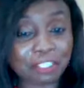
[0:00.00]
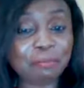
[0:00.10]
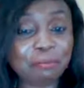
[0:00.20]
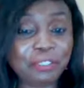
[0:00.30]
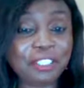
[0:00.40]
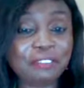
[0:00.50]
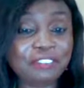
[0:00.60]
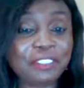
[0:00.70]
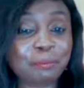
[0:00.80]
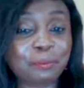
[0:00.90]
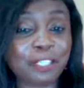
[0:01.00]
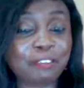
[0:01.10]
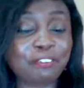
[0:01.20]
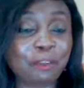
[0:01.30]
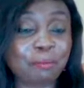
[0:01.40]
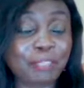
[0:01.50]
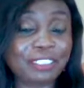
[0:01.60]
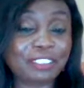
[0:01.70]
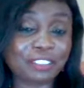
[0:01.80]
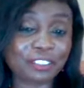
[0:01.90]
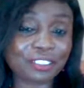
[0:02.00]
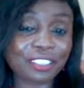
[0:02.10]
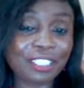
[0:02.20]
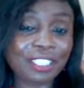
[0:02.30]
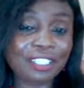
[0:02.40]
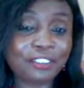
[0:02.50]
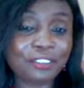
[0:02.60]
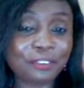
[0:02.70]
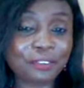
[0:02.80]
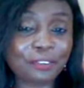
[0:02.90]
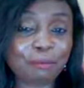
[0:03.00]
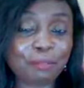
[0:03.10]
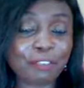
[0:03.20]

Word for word: you can prayerfully pray for mentors you know,